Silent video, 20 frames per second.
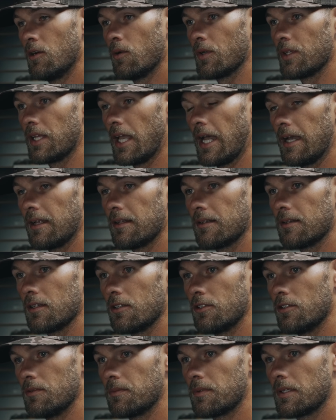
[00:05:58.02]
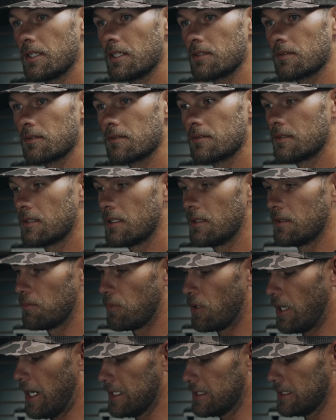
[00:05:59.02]
when that loop
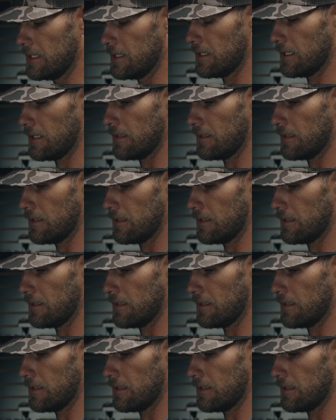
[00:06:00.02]
compresses